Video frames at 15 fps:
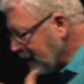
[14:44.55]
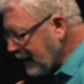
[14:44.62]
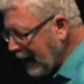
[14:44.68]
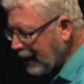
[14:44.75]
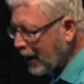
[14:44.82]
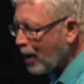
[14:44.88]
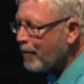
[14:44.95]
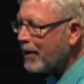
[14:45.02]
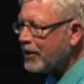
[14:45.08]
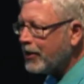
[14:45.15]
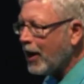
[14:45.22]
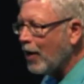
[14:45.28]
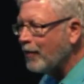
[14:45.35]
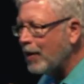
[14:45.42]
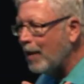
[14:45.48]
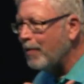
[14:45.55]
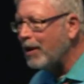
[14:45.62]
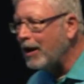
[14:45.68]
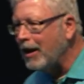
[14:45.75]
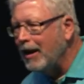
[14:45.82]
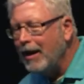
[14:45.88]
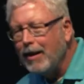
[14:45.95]
take care of myself, and I'm going
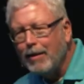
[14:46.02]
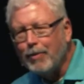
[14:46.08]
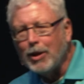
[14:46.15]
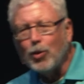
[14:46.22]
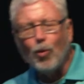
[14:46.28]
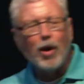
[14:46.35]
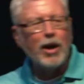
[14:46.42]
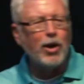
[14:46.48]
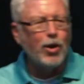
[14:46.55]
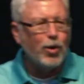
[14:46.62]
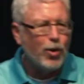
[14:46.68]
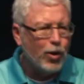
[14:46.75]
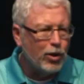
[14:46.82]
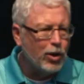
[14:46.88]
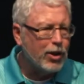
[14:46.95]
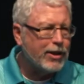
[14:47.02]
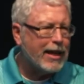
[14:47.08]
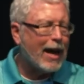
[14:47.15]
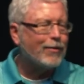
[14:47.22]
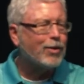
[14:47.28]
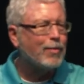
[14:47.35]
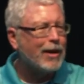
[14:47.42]
to be the one who, who looks
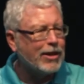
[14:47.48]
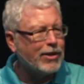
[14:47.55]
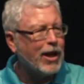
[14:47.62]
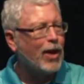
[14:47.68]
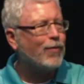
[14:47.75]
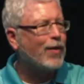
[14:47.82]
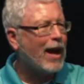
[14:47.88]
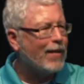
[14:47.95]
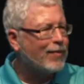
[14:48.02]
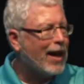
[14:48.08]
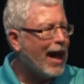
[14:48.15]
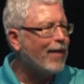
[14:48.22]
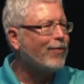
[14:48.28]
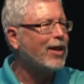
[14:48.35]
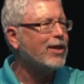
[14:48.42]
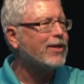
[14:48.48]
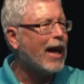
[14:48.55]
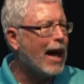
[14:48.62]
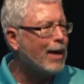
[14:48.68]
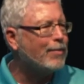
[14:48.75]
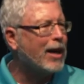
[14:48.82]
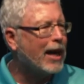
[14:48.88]
after myself, and I've got this.
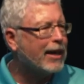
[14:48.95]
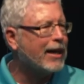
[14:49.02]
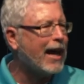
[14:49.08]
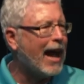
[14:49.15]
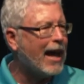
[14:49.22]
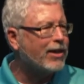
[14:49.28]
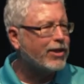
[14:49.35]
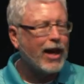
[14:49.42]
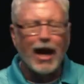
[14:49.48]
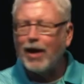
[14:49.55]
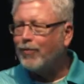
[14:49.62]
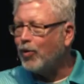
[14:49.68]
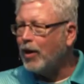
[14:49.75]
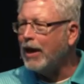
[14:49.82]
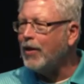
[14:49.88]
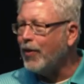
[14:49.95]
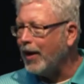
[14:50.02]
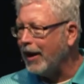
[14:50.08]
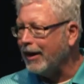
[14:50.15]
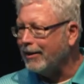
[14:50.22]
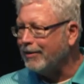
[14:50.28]
I'm not going to ask God for anything.